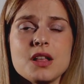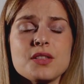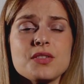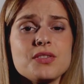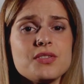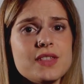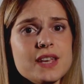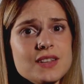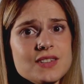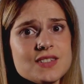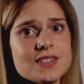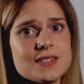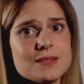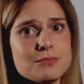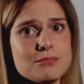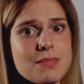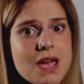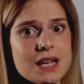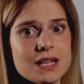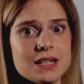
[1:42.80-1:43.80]
These
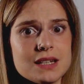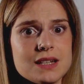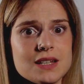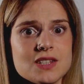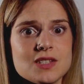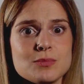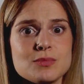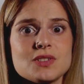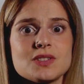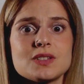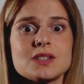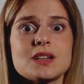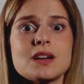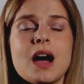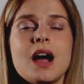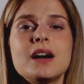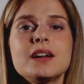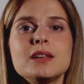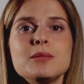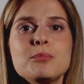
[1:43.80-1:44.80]
mechanisms
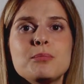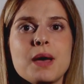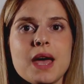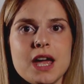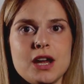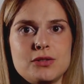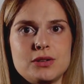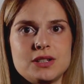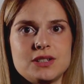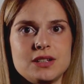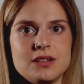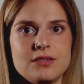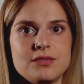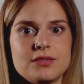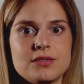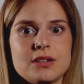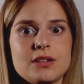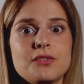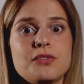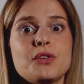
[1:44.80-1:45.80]
are imperative
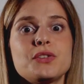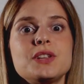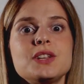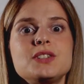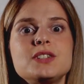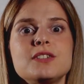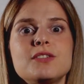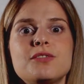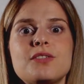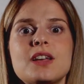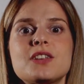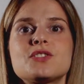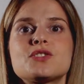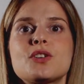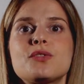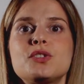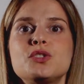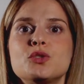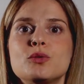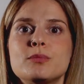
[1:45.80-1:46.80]
for the defense
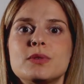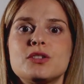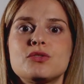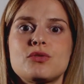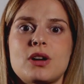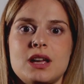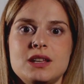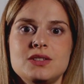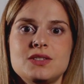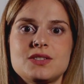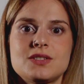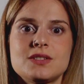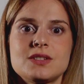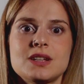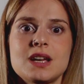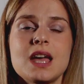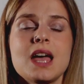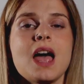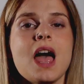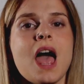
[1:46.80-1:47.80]
of human rights,
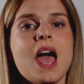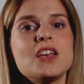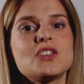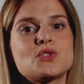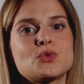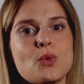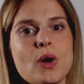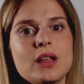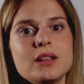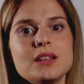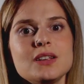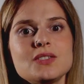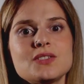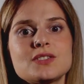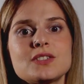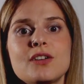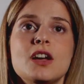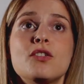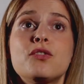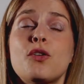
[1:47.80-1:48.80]
as well as
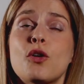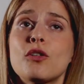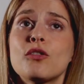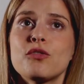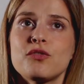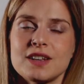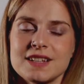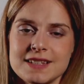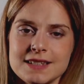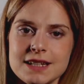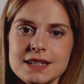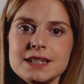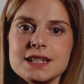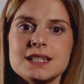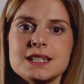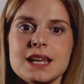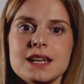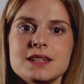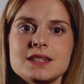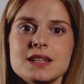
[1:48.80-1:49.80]
for
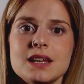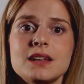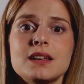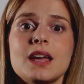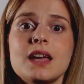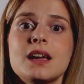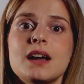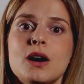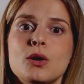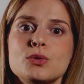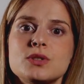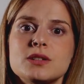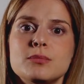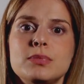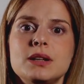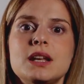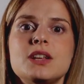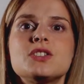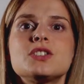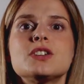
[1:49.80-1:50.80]
facilitating
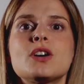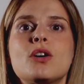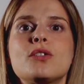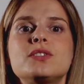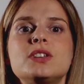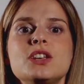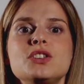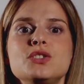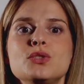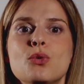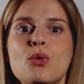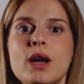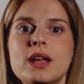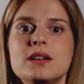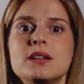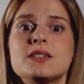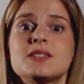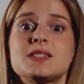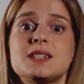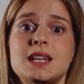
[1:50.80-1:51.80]
accountability of the
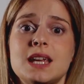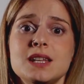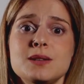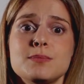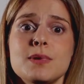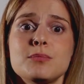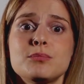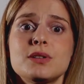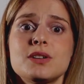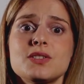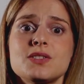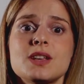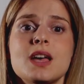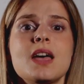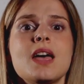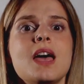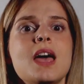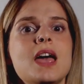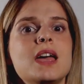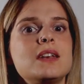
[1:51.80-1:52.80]
UN state members
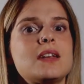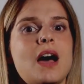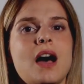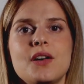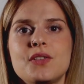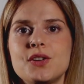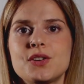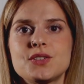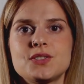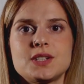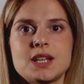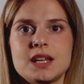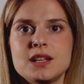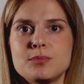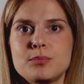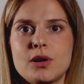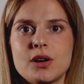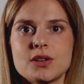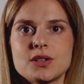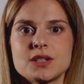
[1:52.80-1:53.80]
and other state
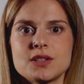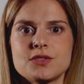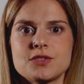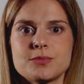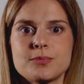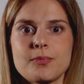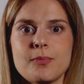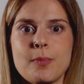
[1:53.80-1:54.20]
parties.